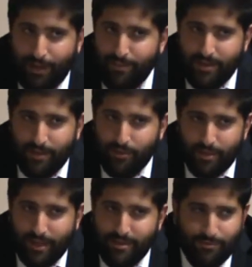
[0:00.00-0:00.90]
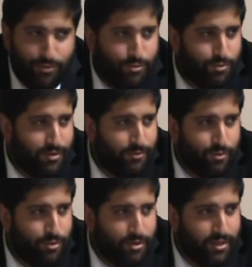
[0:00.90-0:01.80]
I'm telling you, guys, if you if
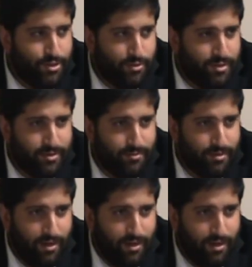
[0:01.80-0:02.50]
you look at Judaism,